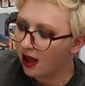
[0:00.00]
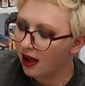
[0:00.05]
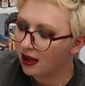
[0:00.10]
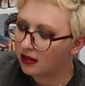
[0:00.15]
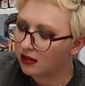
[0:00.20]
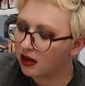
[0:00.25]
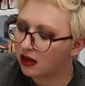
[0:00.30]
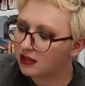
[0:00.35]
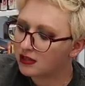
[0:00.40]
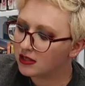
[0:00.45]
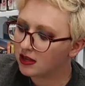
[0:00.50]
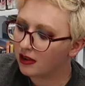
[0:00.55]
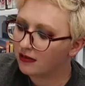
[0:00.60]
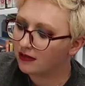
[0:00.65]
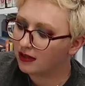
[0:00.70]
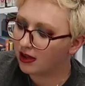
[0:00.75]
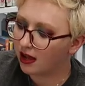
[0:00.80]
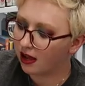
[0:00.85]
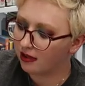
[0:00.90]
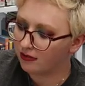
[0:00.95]
I tossed
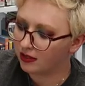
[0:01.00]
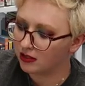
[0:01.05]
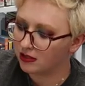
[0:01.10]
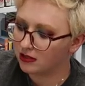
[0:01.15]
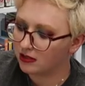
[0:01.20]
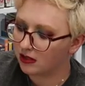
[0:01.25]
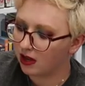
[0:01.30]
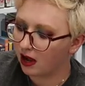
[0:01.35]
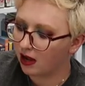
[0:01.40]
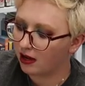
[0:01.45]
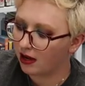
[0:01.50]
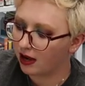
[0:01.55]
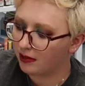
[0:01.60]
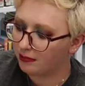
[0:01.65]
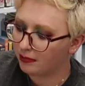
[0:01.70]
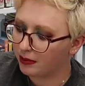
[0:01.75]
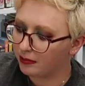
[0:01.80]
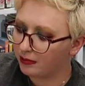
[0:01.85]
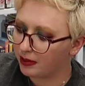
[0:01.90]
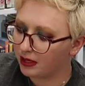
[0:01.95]
off the covers, got
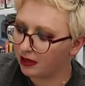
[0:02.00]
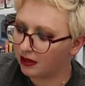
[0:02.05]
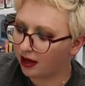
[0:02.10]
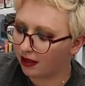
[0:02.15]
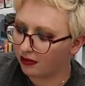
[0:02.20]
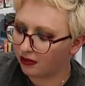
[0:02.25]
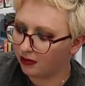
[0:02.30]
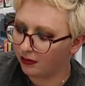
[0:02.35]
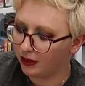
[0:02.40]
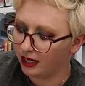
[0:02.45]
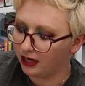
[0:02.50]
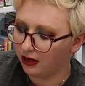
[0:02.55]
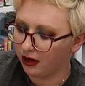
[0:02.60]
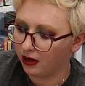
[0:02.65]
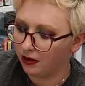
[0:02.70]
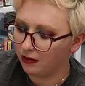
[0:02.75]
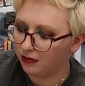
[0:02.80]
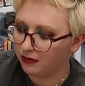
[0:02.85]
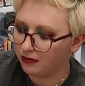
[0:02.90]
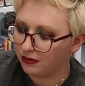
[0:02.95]
up, and peered out the
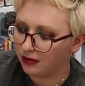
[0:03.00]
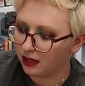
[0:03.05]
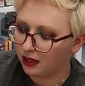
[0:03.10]
window.